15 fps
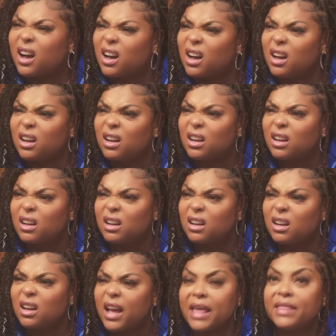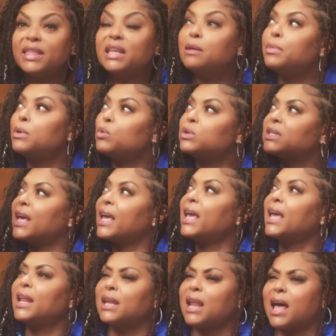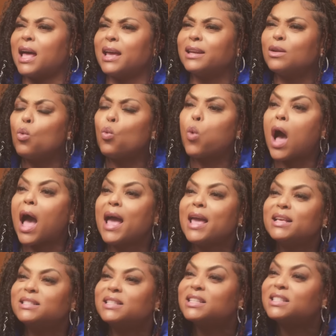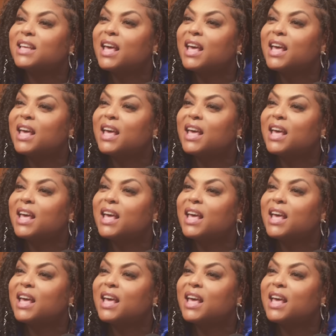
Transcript: huh? And then it was a headline. Why is